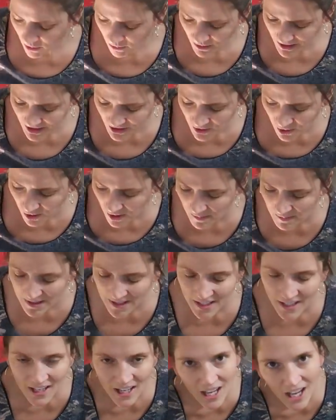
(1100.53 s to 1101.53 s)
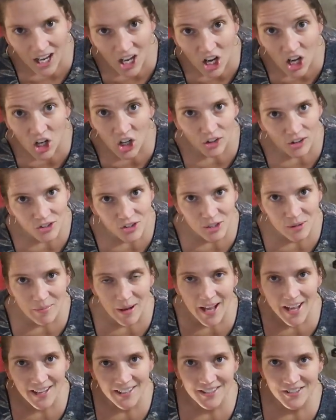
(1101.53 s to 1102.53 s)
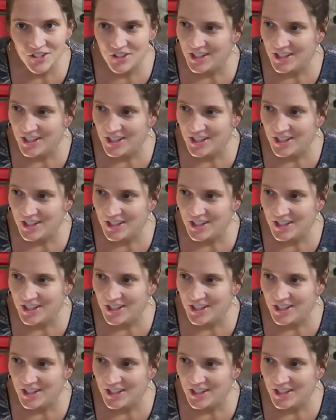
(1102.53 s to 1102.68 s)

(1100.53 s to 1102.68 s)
we store them in grocery bags.